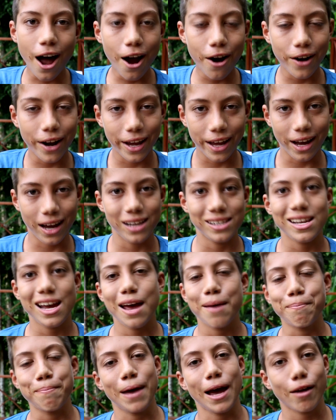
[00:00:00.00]
Alright guys,
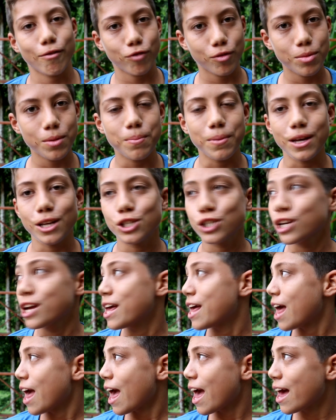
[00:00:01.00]
I'm back from the beach,
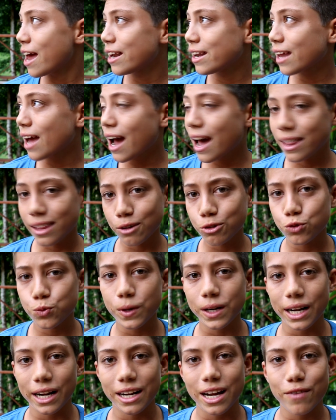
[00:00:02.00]
and that was
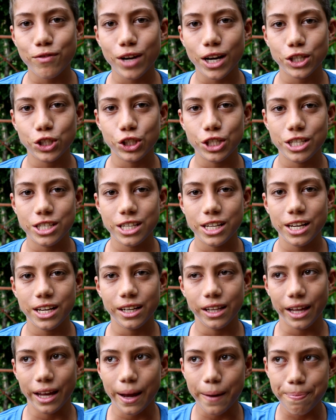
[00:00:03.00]
weird. I'd never actually
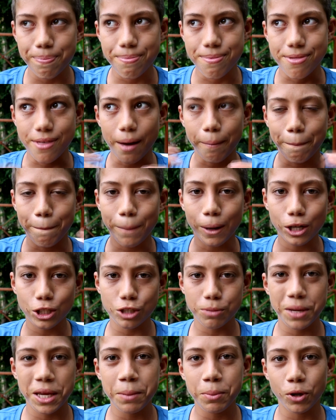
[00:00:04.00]
seen like a bunch
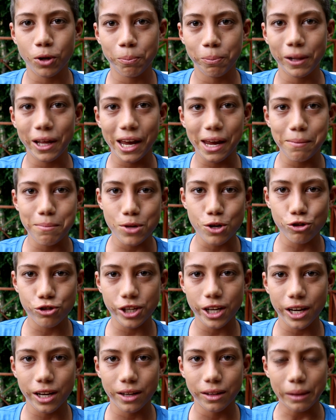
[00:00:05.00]
of people playing
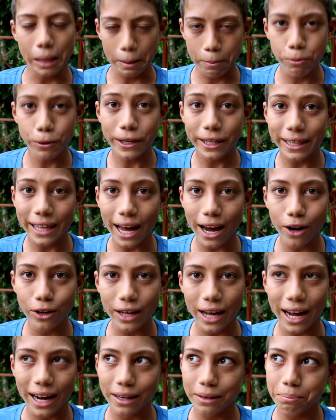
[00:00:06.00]
music like pretty loud
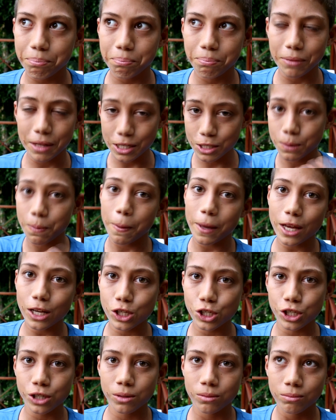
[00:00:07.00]
at this
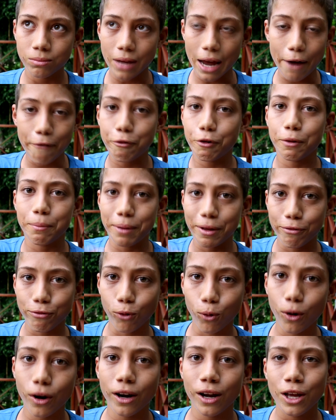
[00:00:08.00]
beach ever
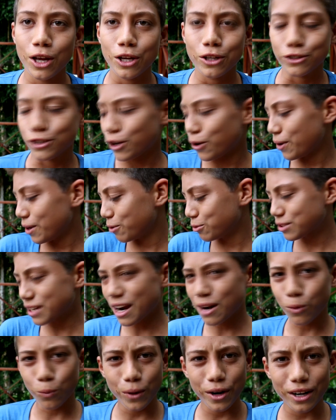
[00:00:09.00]
before. So it was
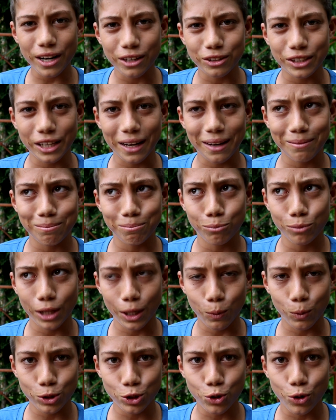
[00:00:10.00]
kind of weird. I was like
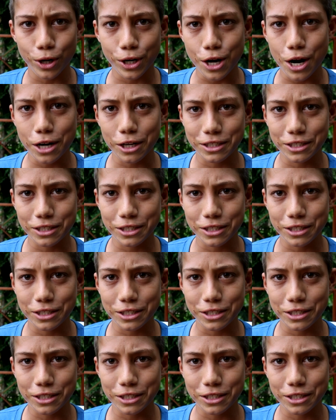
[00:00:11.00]
what's going on?